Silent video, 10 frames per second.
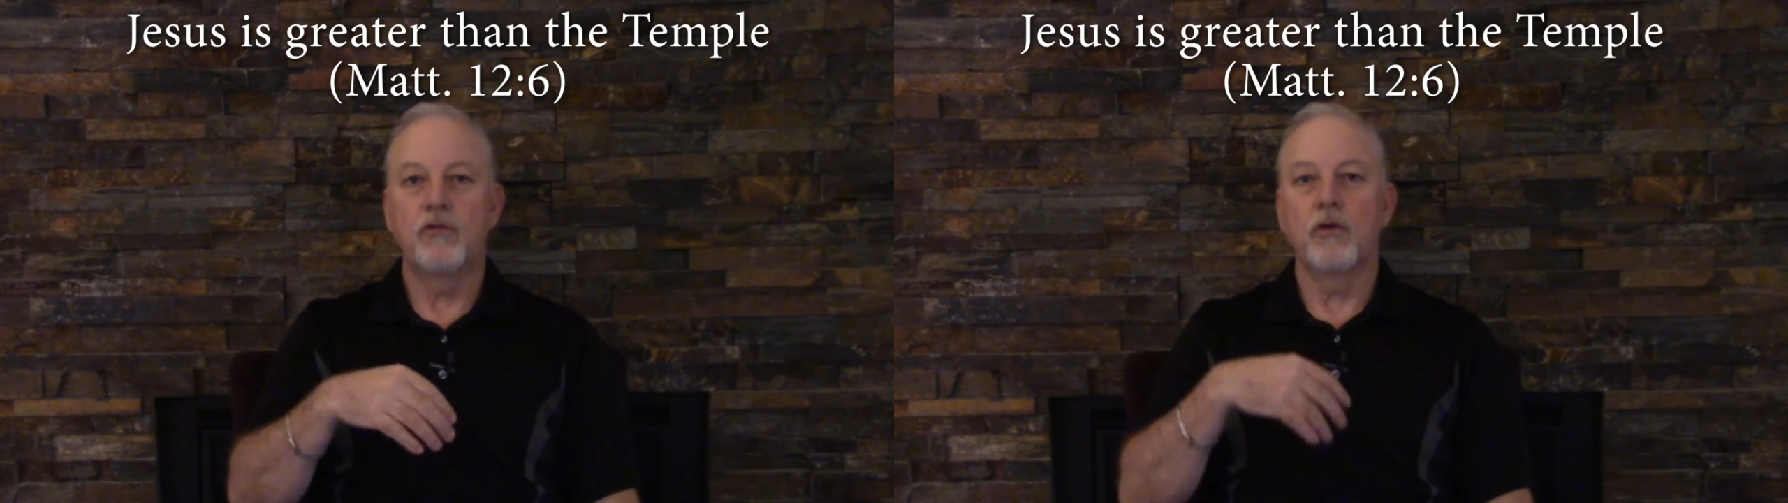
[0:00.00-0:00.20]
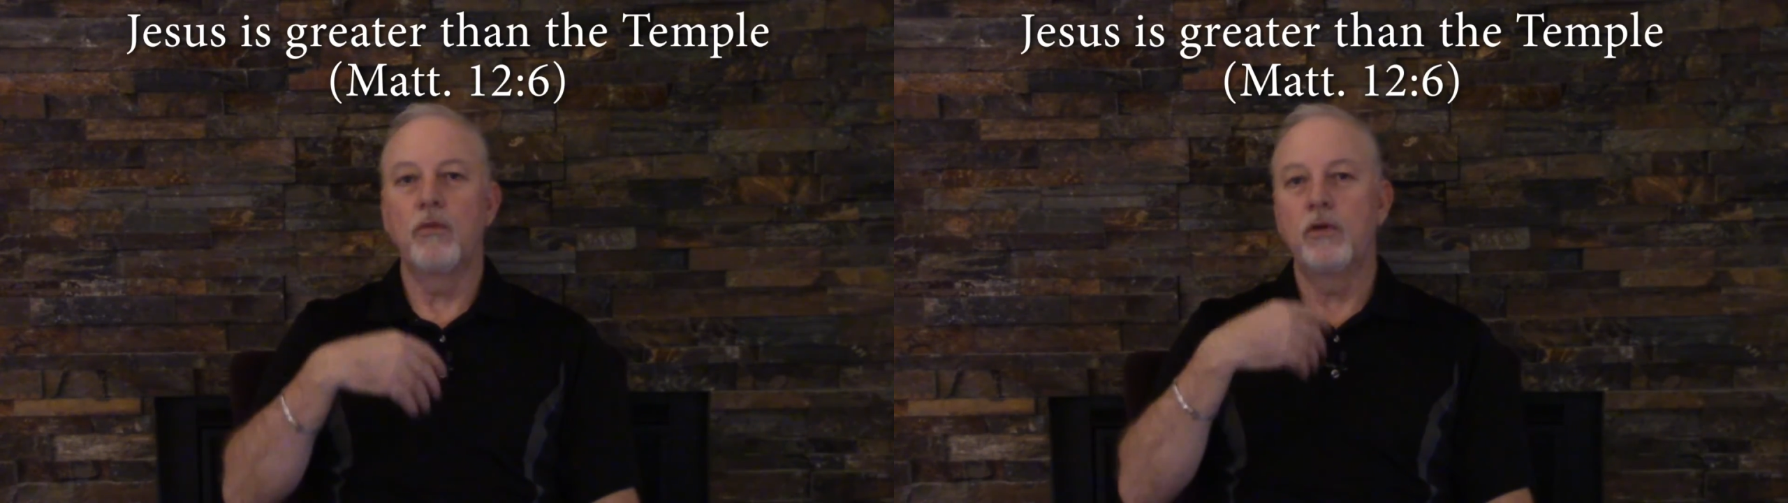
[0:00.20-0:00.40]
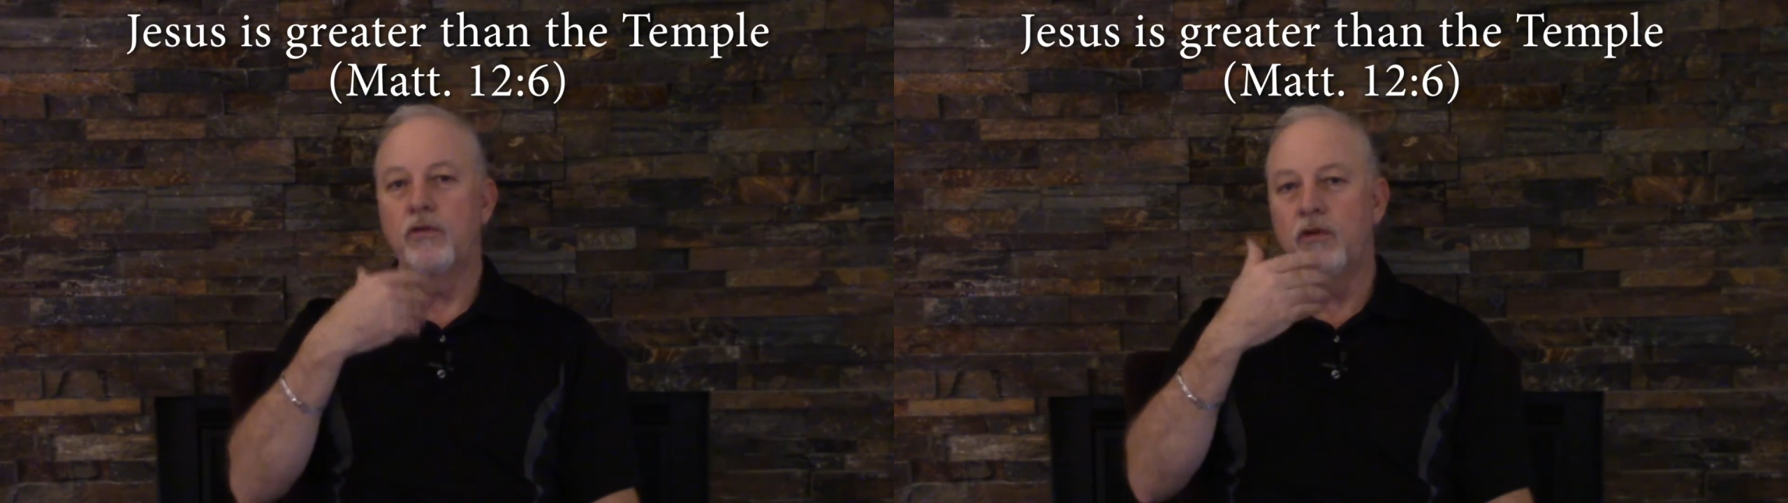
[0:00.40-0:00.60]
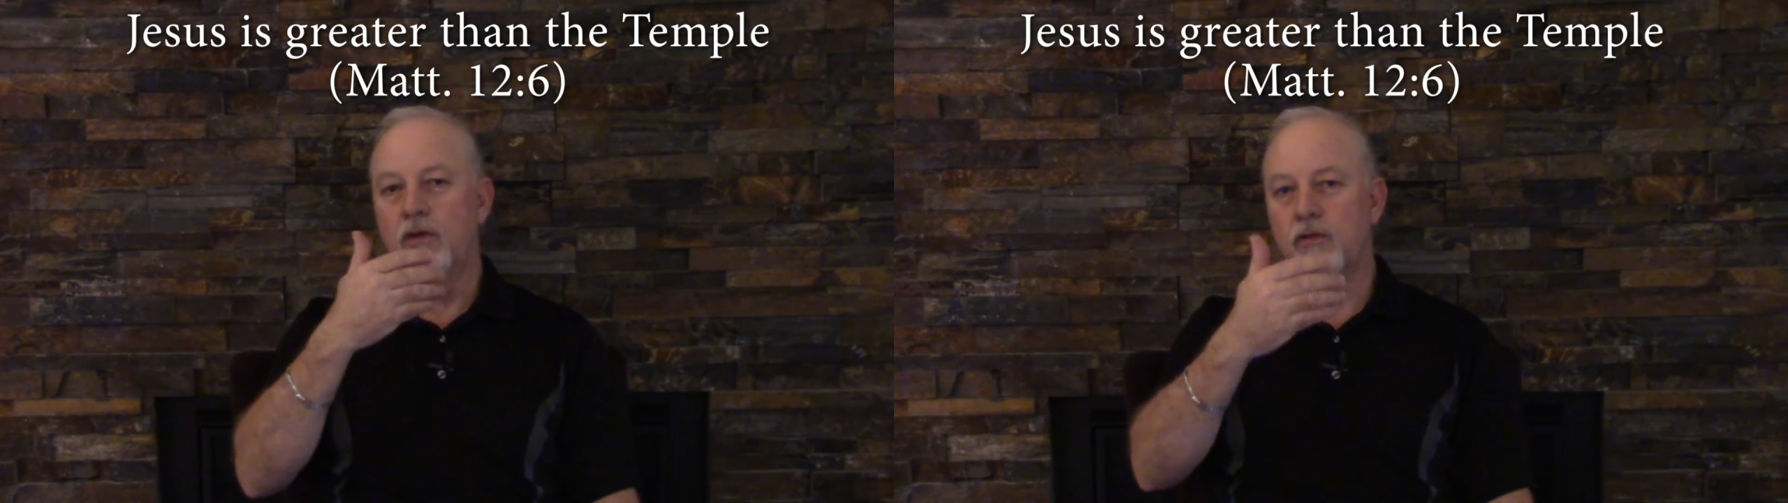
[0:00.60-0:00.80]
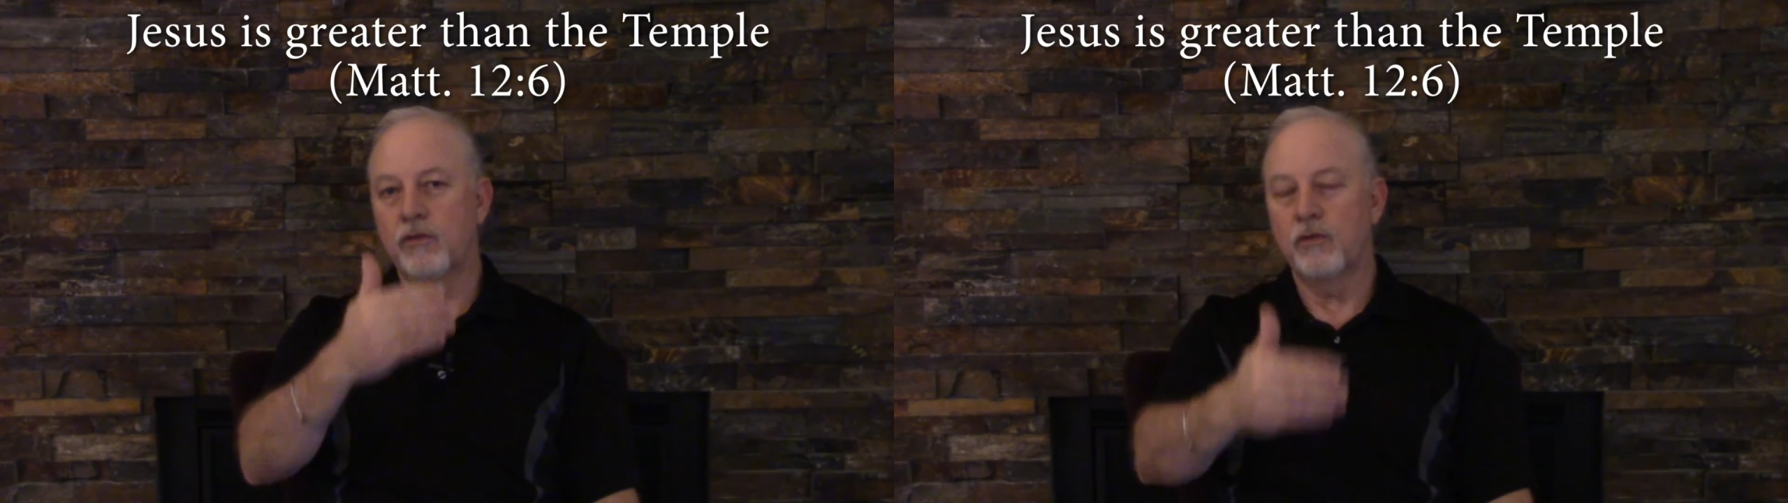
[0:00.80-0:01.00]
so when
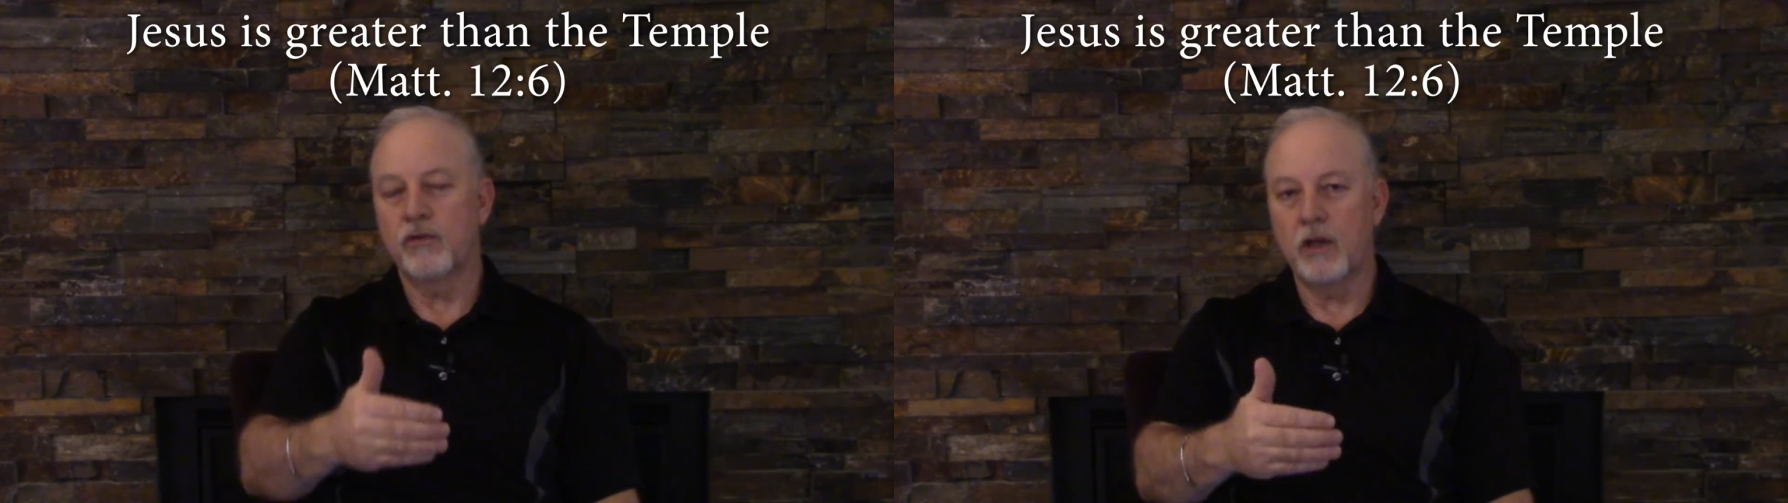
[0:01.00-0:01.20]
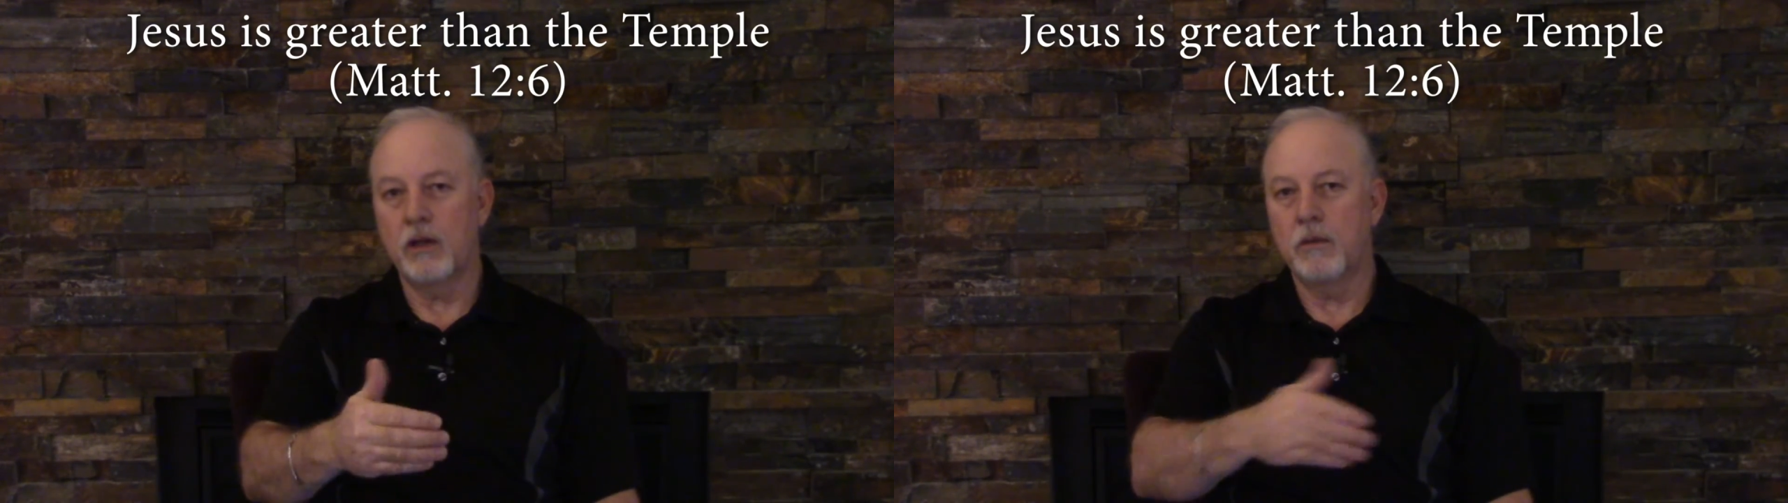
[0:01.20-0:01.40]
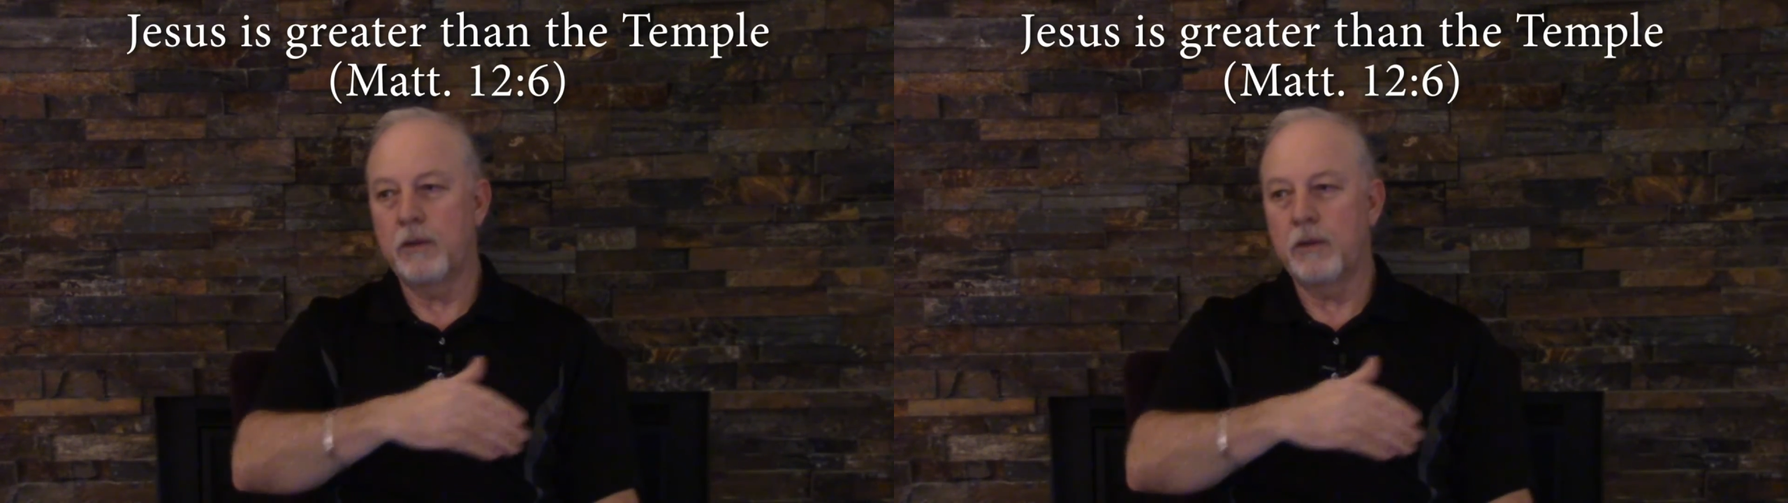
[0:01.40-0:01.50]
Jesus was telling them